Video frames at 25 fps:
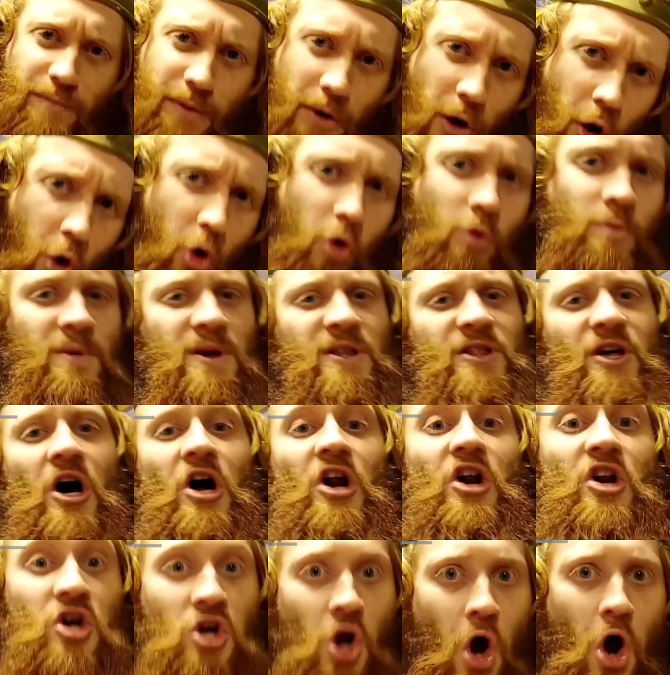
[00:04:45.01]
brought me the
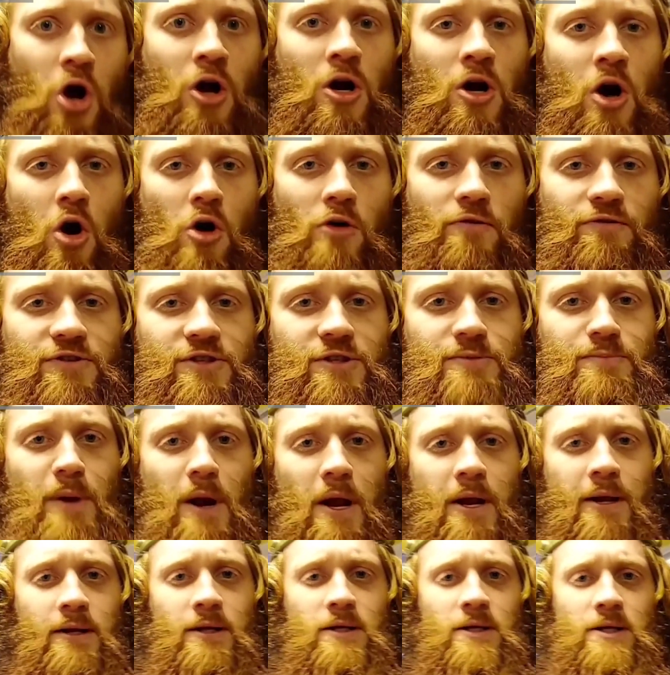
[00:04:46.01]
wrong
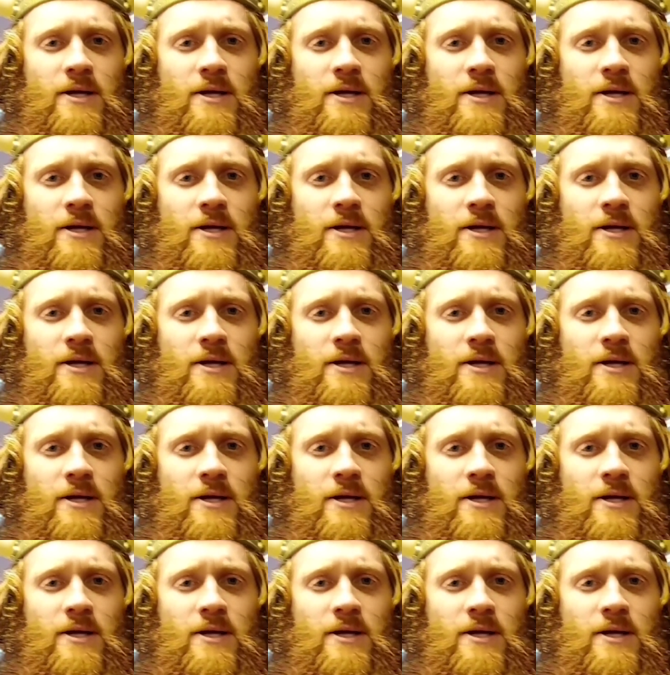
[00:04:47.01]
offspring.